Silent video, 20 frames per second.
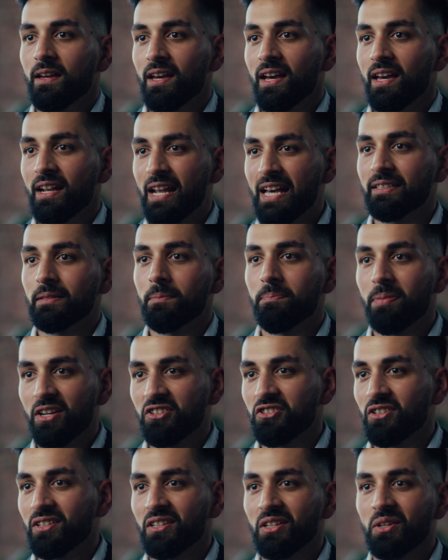and as a
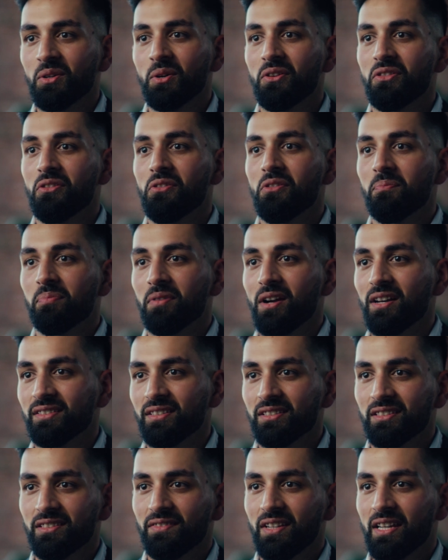patient going through the
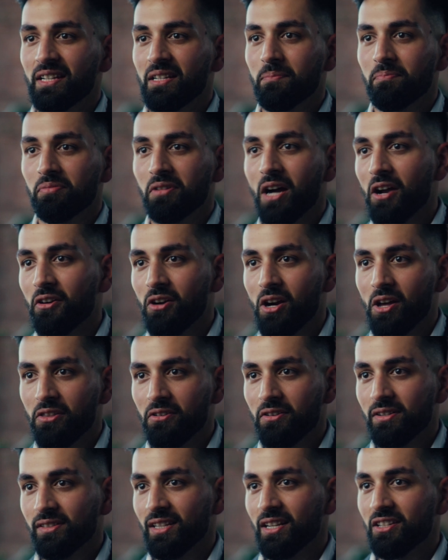process of getting prior
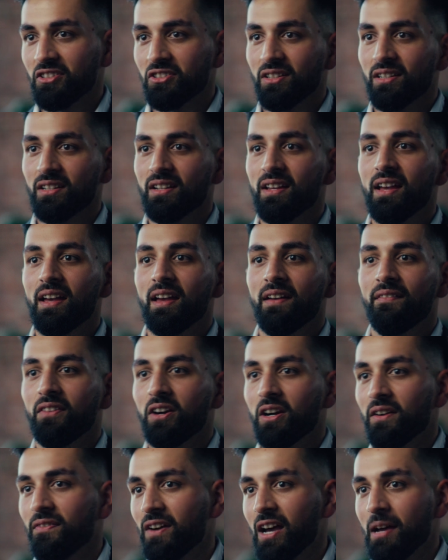authorization and
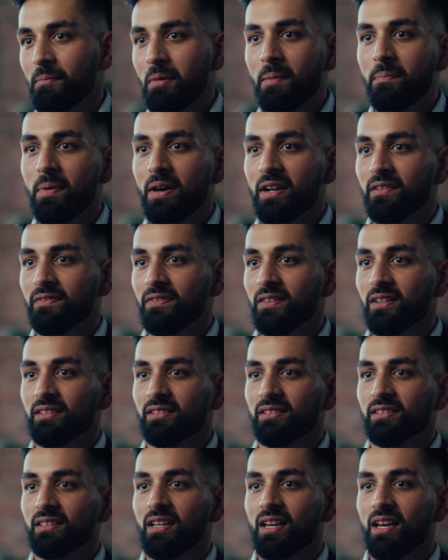verifying my
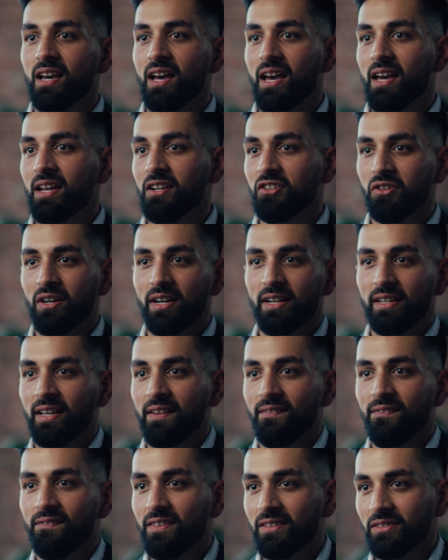benefits and trying to
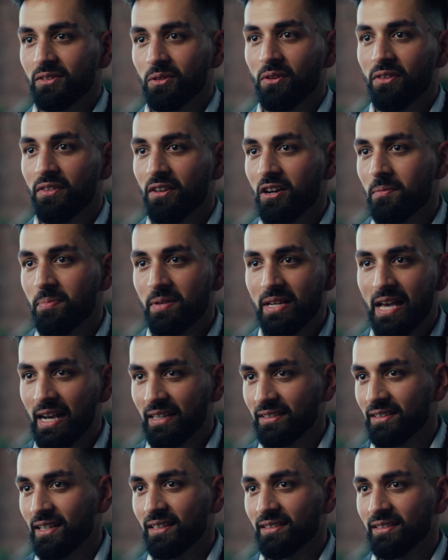get physical therapy
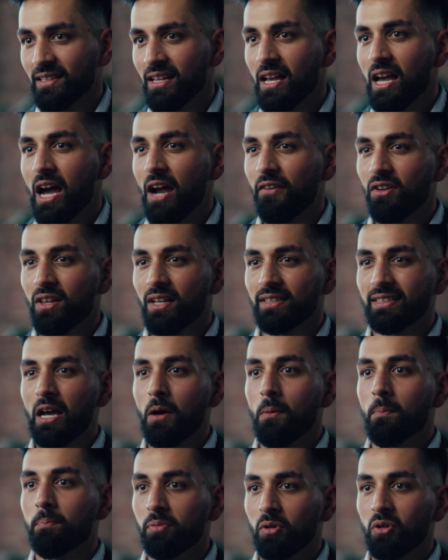access, I realized
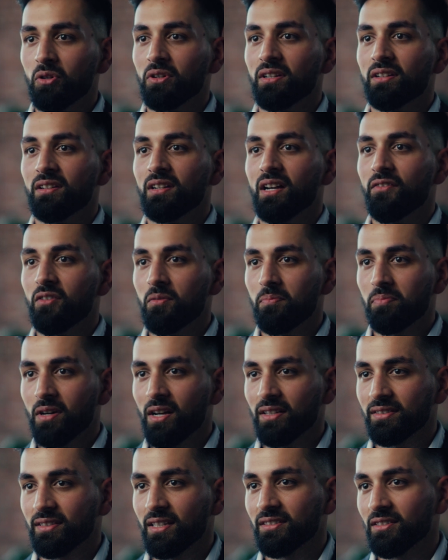how broken of a
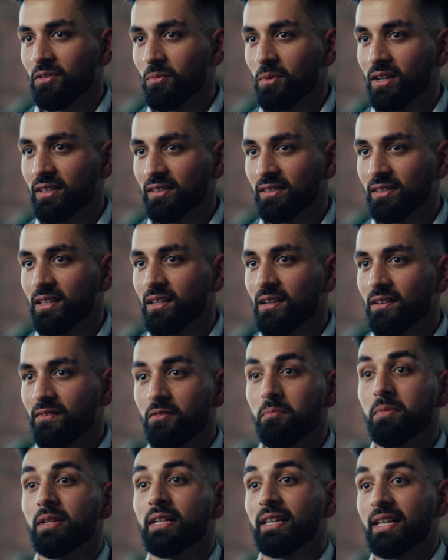process it was
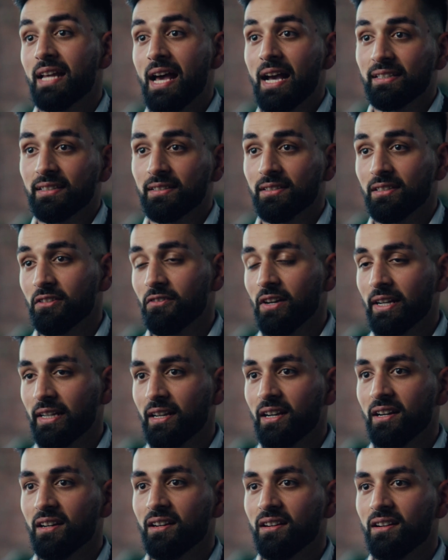for me to get access to the right
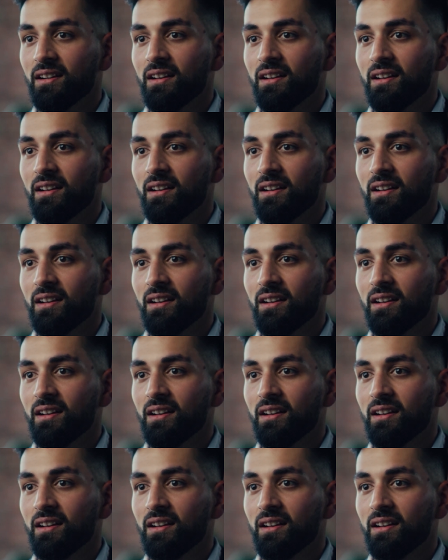care.